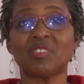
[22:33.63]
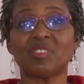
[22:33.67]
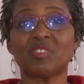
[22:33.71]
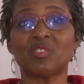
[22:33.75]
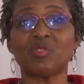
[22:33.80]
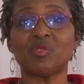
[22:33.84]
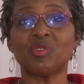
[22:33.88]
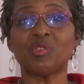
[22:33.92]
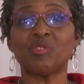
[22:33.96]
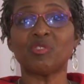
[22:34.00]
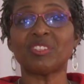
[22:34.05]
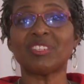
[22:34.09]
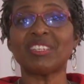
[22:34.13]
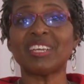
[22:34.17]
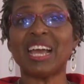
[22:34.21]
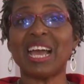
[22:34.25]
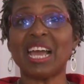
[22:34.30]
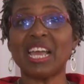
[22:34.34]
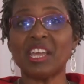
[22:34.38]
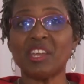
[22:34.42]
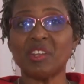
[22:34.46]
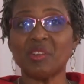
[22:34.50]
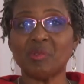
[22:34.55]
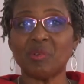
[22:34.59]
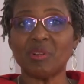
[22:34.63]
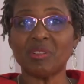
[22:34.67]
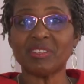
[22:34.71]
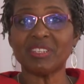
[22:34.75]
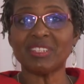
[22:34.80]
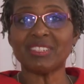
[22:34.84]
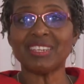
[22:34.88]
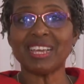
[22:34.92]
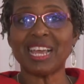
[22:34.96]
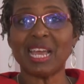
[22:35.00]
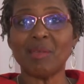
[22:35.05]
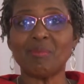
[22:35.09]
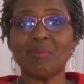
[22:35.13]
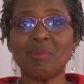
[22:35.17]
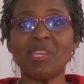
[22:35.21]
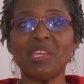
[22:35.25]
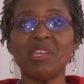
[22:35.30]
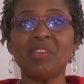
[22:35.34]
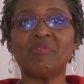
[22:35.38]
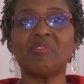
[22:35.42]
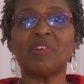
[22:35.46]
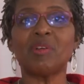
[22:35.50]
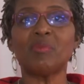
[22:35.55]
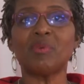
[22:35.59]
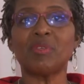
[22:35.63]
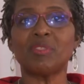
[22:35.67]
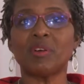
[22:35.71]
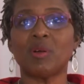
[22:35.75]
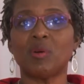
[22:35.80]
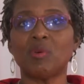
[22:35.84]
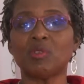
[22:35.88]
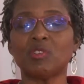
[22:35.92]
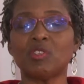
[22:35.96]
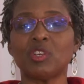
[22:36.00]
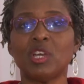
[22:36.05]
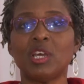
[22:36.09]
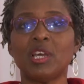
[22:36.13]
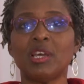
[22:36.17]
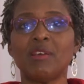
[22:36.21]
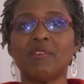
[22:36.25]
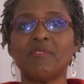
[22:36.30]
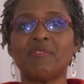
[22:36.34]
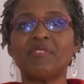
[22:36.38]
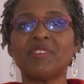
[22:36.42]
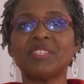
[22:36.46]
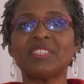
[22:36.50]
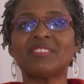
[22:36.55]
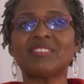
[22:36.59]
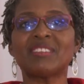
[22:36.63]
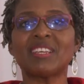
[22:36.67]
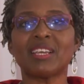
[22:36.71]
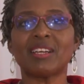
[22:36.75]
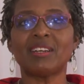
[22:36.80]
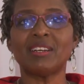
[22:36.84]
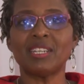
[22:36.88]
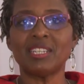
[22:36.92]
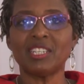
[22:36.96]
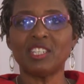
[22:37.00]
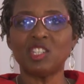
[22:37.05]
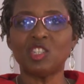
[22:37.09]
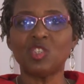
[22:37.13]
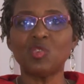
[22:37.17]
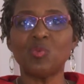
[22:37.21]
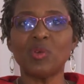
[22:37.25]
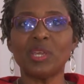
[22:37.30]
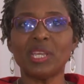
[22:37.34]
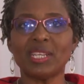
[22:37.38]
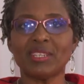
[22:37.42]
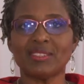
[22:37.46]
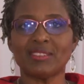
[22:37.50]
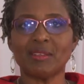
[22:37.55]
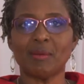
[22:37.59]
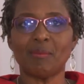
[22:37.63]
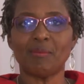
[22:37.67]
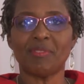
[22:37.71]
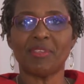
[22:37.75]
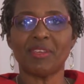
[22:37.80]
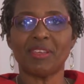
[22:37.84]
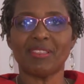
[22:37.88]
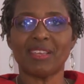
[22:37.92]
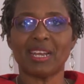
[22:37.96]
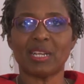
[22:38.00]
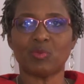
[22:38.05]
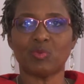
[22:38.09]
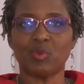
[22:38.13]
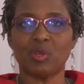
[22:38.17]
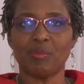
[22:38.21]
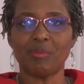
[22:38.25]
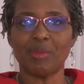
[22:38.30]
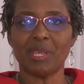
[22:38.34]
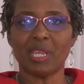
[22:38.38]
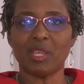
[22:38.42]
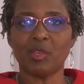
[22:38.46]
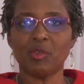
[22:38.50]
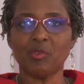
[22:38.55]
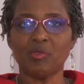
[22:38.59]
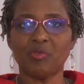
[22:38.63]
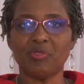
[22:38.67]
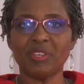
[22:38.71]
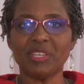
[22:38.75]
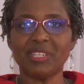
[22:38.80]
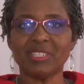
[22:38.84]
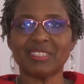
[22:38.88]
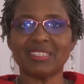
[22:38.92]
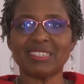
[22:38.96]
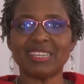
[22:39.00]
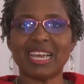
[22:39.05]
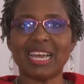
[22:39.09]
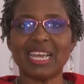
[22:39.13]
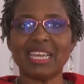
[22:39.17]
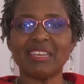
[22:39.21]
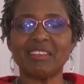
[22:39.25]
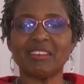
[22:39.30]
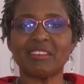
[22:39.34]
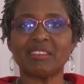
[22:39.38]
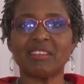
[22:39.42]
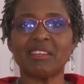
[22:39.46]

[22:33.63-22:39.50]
So you're tired all the time, even without physically doing something that would make you feel tired.